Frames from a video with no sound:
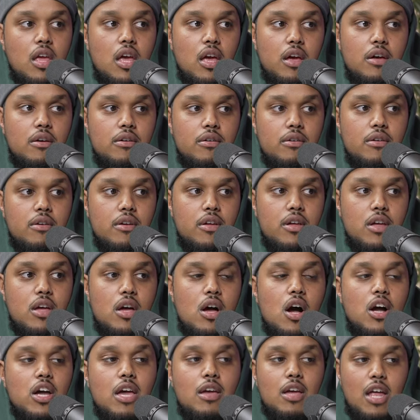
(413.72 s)
Yeah.
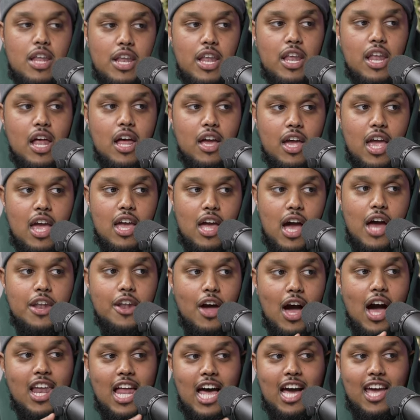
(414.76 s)
Okay.
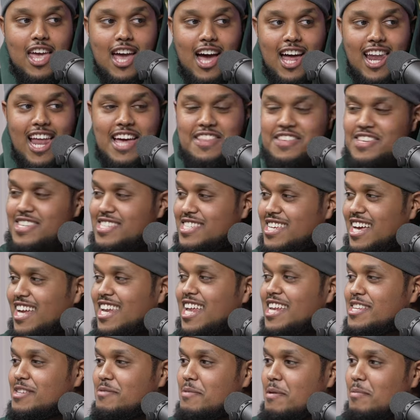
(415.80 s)
I like this
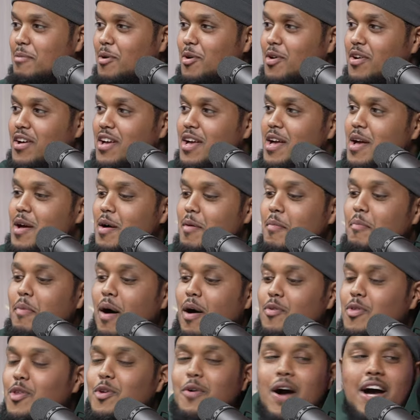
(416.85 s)
a bit more.
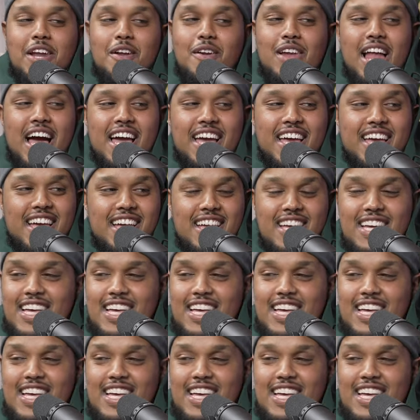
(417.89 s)
But you know what I don't like?